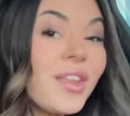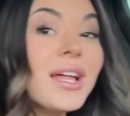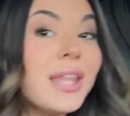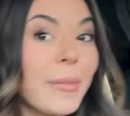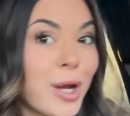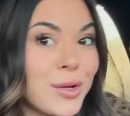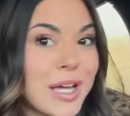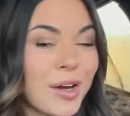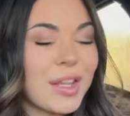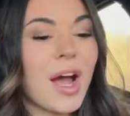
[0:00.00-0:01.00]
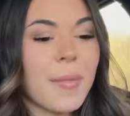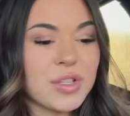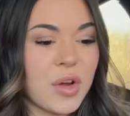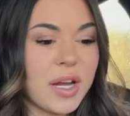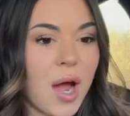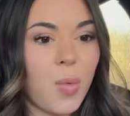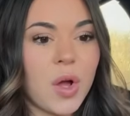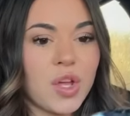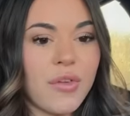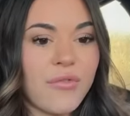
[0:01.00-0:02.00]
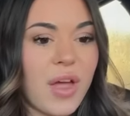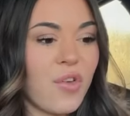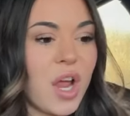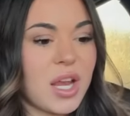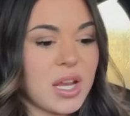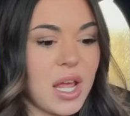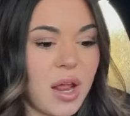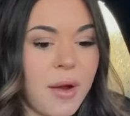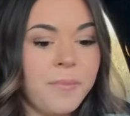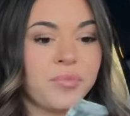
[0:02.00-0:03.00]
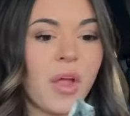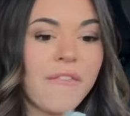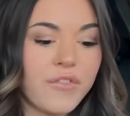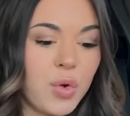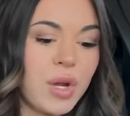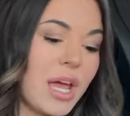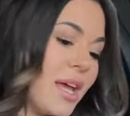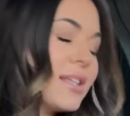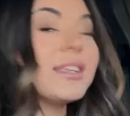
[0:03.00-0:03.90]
Let me know down in the comments right now what your favorite Indian food is.